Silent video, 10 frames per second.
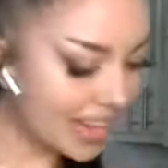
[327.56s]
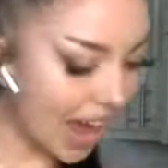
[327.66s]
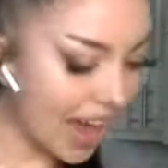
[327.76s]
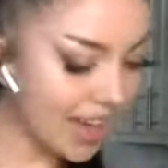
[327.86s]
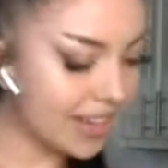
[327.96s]

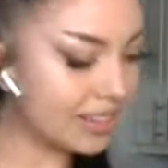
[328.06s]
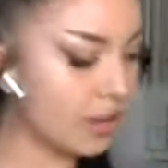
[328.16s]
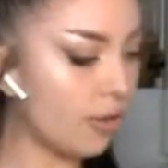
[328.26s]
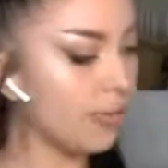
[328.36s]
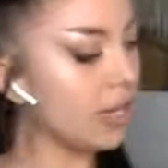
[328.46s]
Yes.
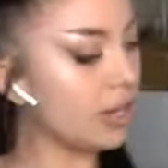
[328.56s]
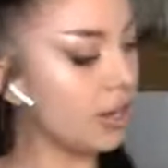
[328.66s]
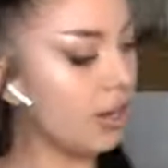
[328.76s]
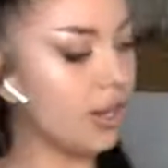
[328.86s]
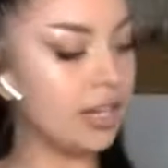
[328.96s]
Oh my
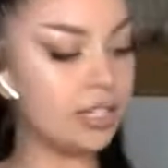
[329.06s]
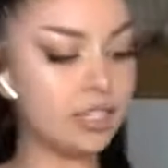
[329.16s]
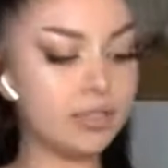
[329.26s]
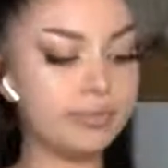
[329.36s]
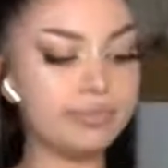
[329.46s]

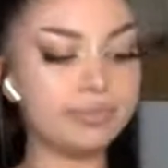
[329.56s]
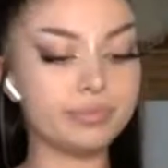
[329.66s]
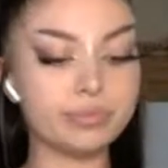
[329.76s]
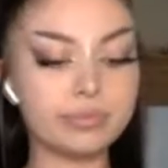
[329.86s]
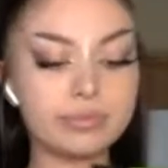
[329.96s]
gosh.
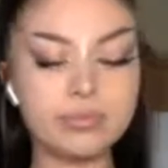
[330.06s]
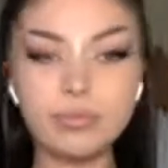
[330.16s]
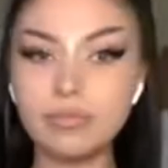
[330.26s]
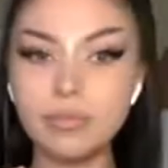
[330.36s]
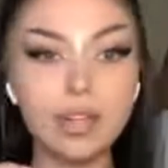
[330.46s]

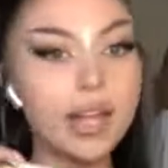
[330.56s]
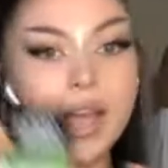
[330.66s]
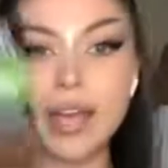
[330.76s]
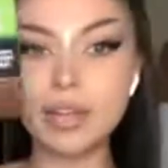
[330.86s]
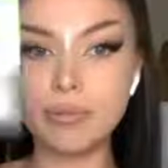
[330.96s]
I
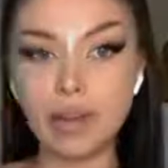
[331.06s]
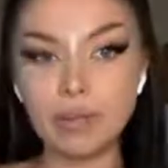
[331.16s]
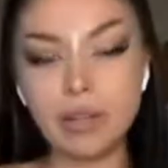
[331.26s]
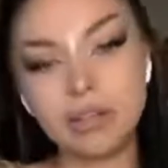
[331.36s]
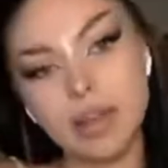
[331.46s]
highly
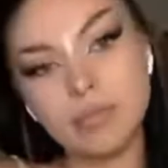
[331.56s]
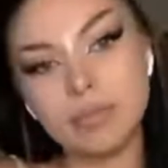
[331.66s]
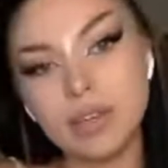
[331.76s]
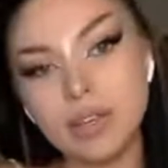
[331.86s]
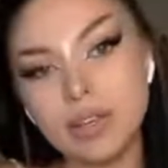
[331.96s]
recommend them.
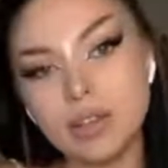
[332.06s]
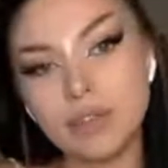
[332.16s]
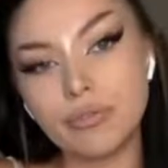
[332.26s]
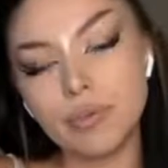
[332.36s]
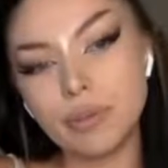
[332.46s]
They're
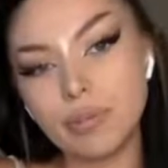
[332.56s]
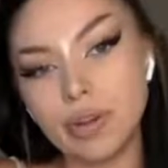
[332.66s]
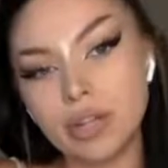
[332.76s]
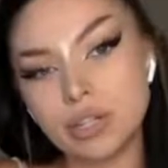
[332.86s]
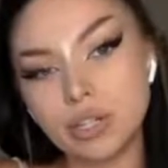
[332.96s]
from the
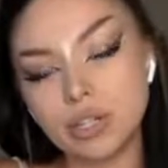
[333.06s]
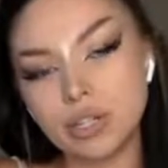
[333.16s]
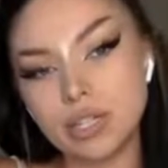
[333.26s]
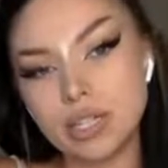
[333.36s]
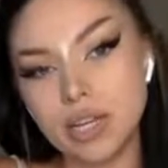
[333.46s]
brand
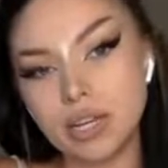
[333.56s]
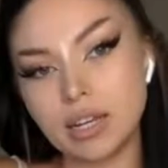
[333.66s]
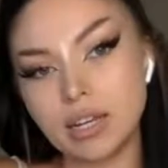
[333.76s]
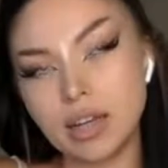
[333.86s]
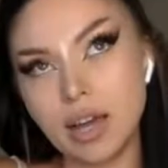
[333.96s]
Good
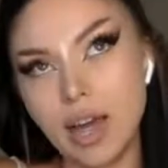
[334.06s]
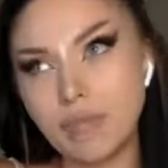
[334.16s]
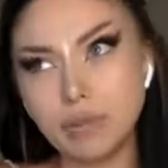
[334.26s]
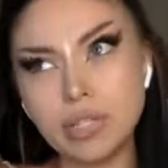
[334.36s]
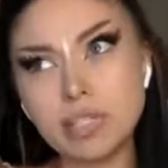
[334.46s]
Seed. I've
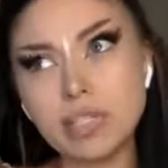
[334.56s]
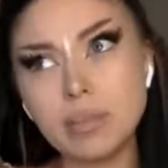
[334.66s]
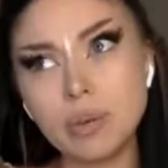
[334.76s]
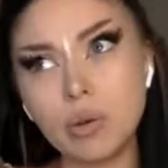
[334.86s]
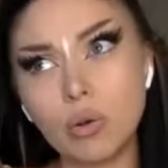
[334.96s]
only seen
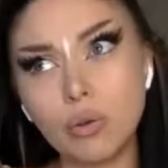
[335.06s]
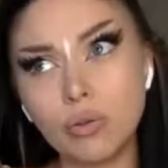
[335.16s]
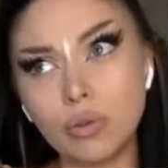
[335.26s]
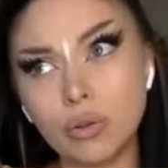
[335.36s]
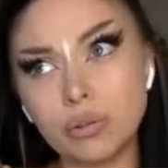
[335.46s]
them at Whole
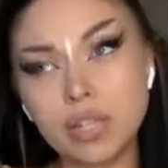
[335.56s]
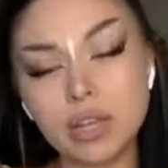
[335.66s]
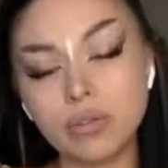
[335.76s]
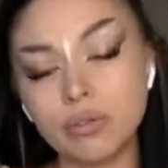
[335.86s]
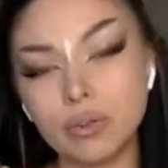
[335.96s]
Foods in
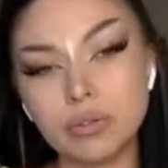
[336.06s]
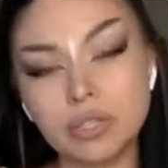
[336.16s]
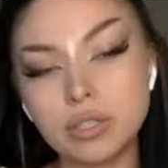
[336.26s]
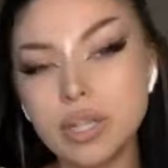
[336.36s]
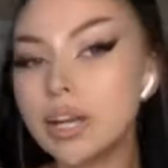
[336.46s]
the
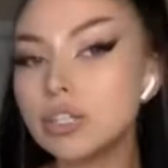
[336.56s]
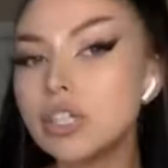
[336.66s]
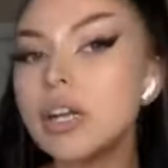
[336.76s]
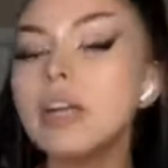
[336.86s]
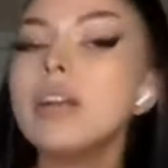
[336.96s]
frozen
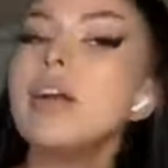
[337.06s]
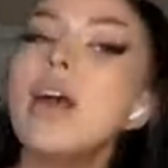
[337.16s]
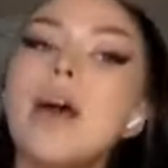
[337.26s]
section,